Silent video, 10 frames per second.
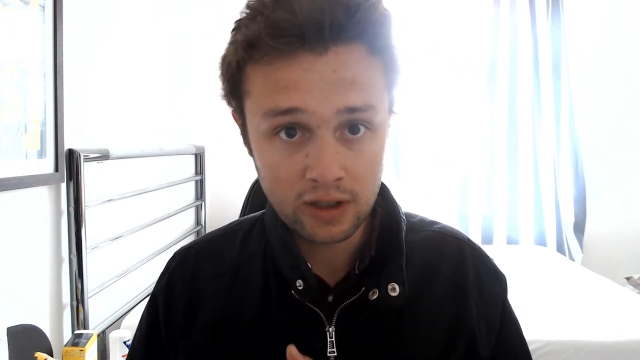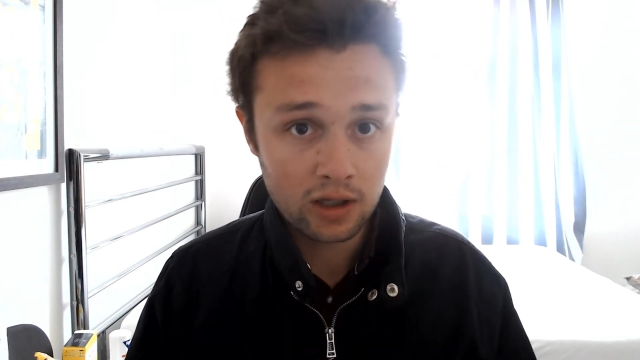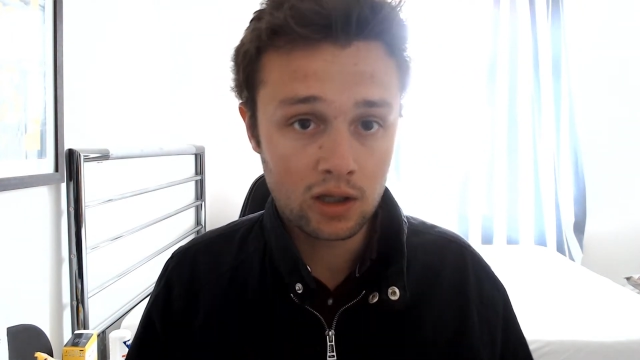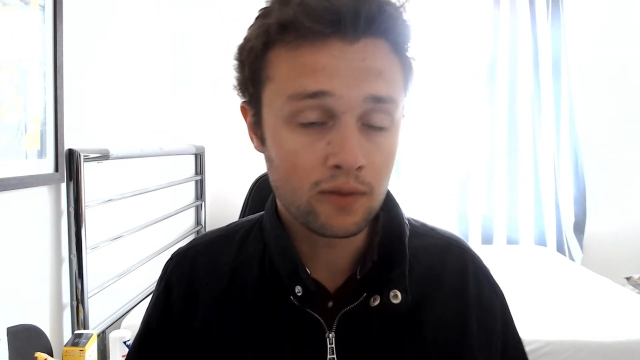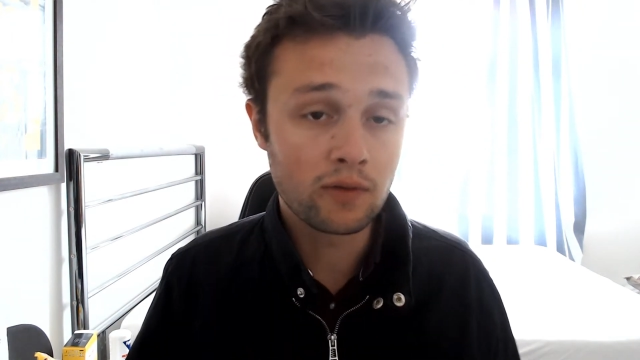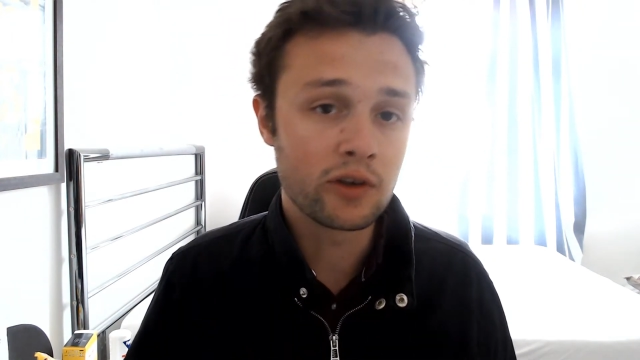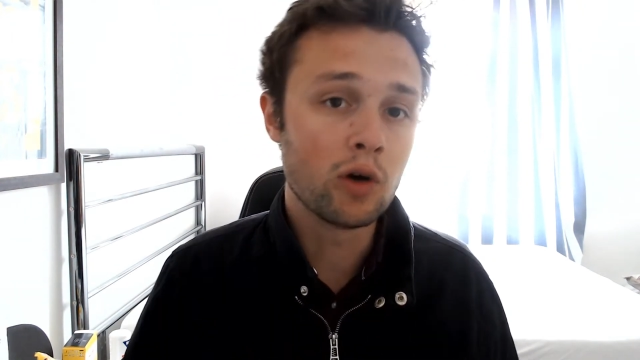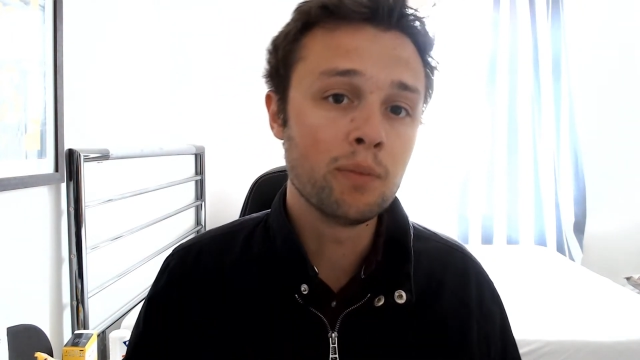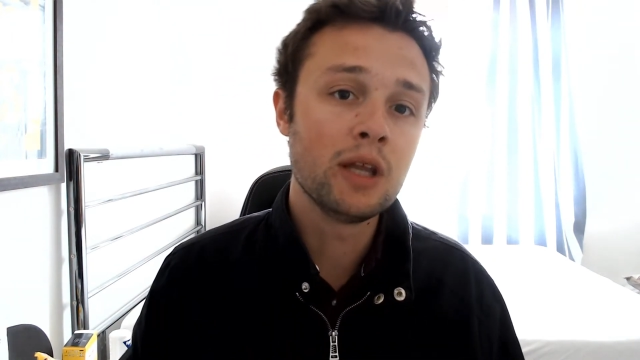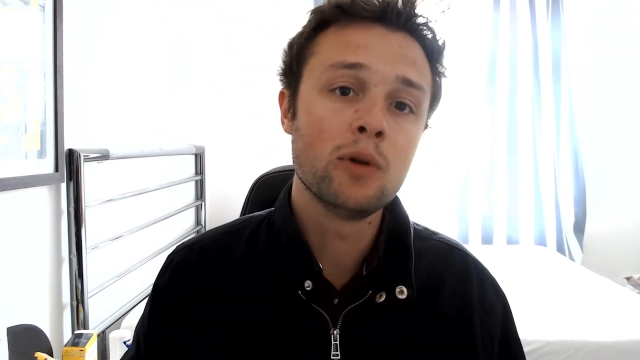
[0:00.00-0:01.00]
you've obviously got
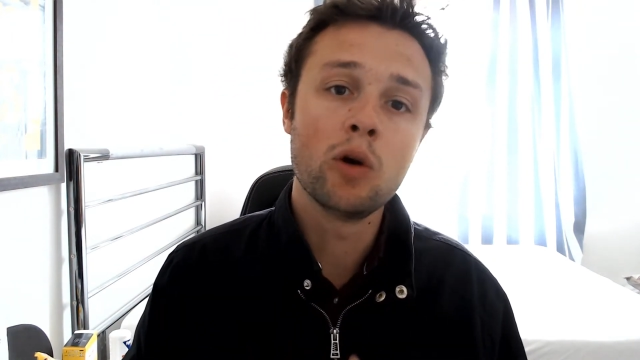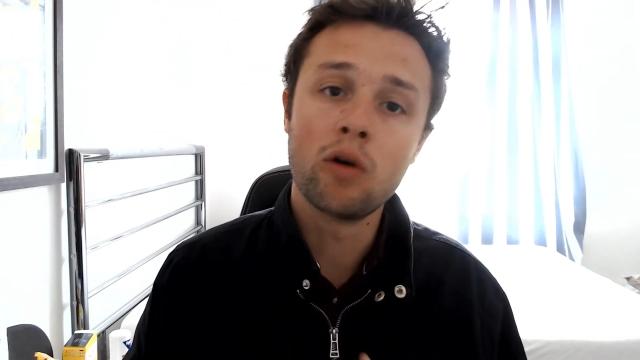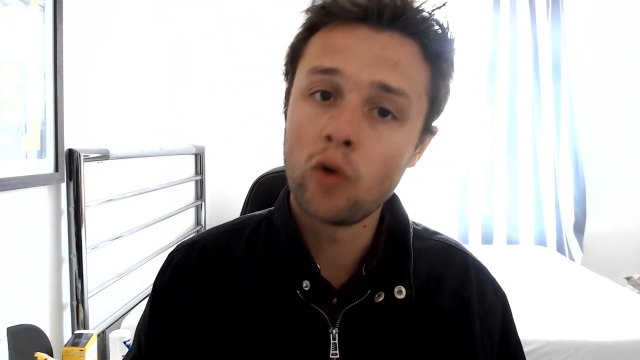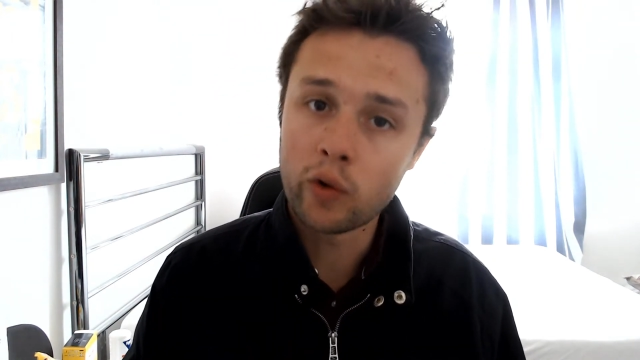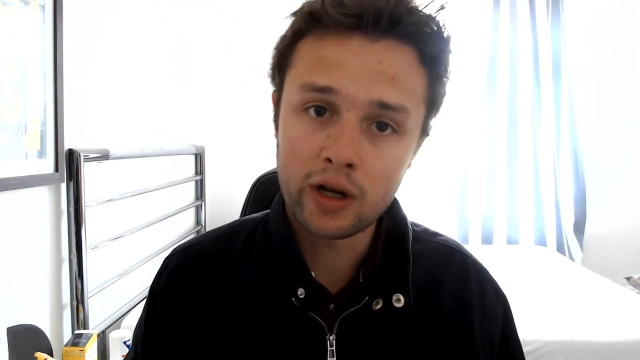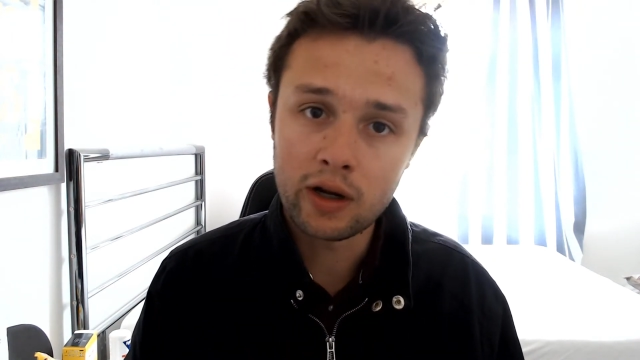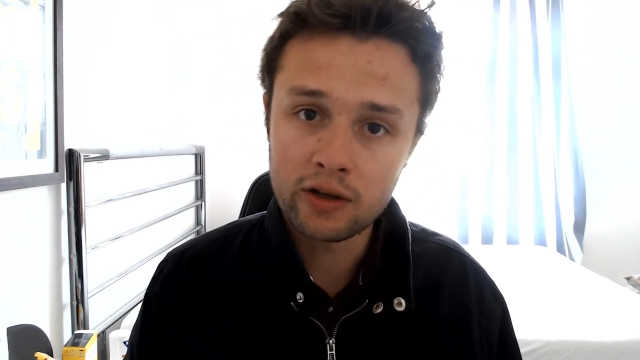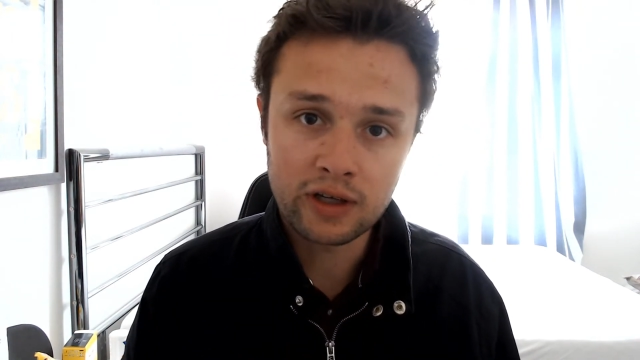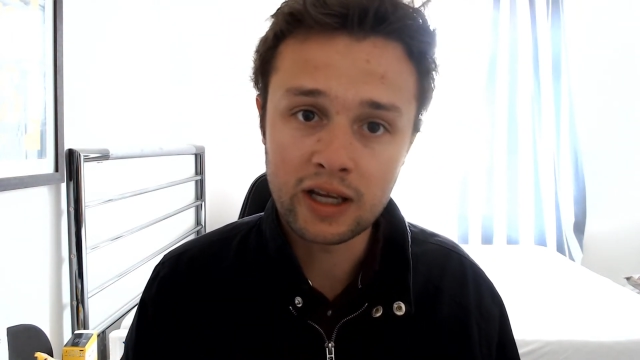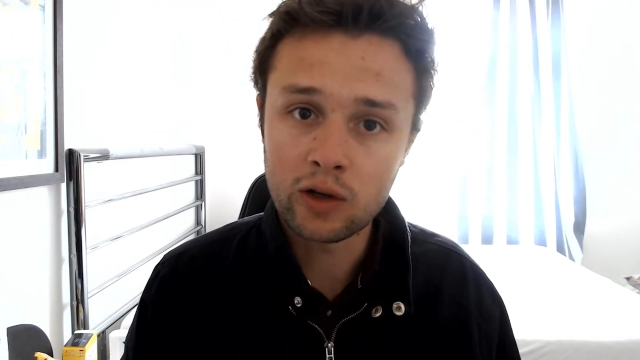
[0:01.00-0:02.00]
people who are
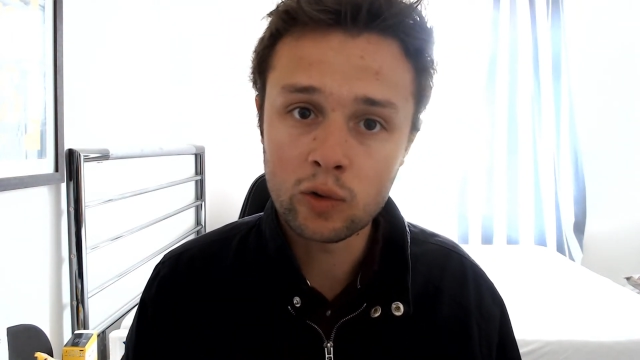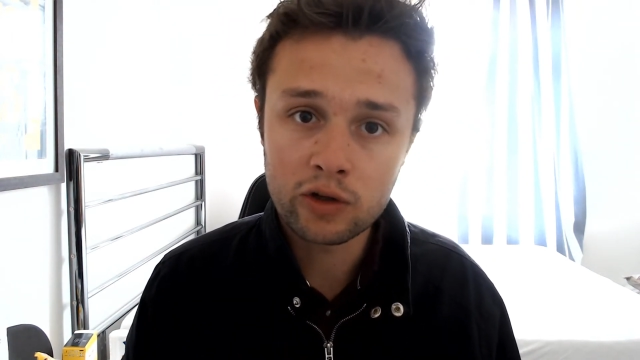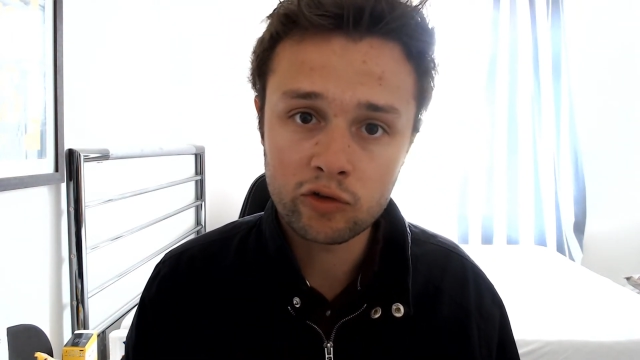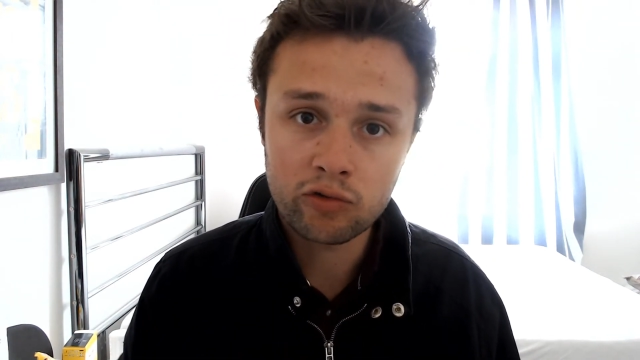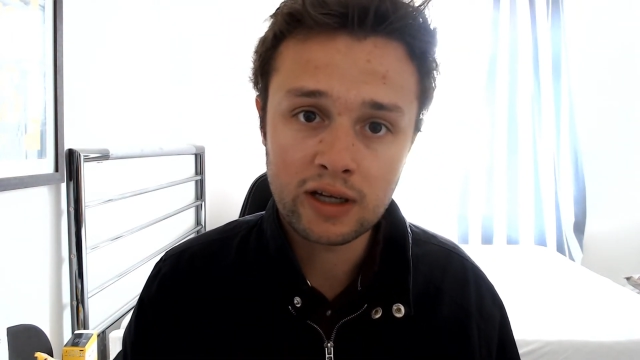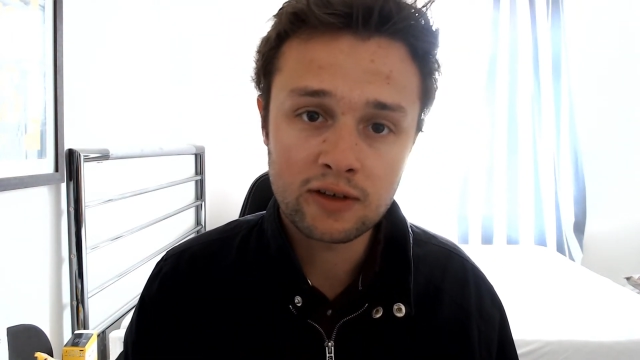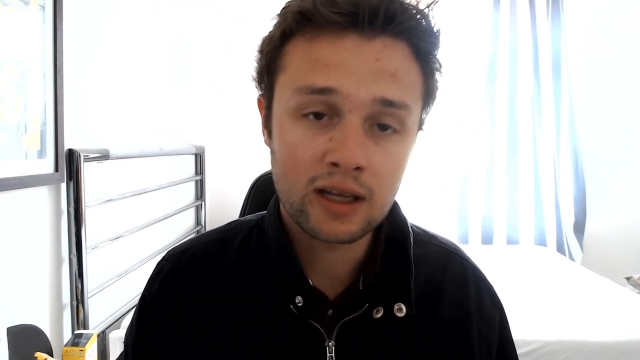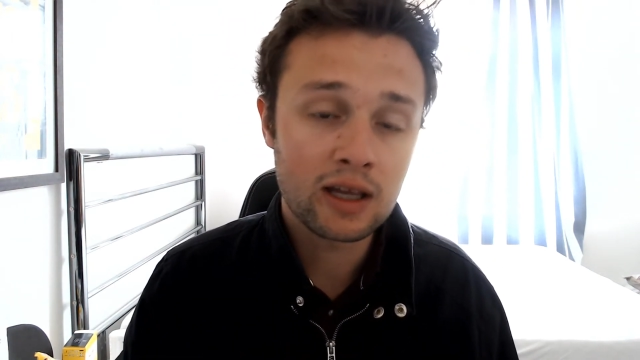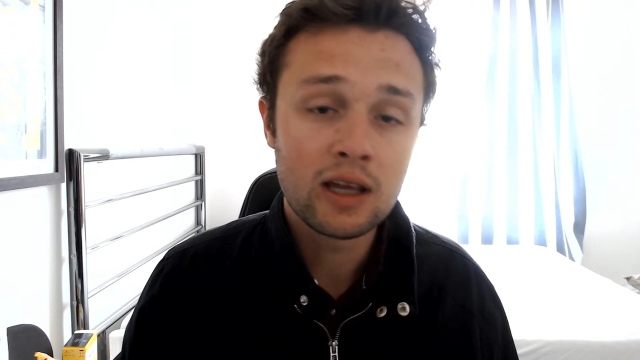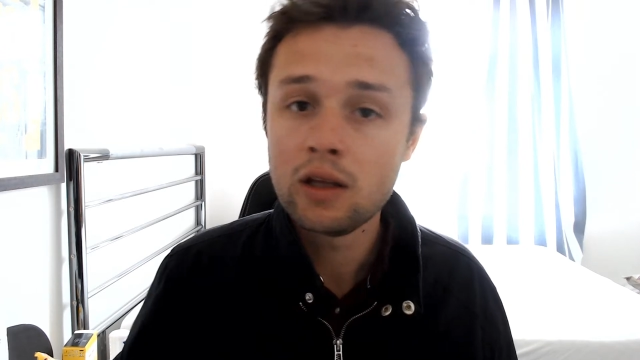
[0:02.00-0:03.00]
organising it and orchestrating it,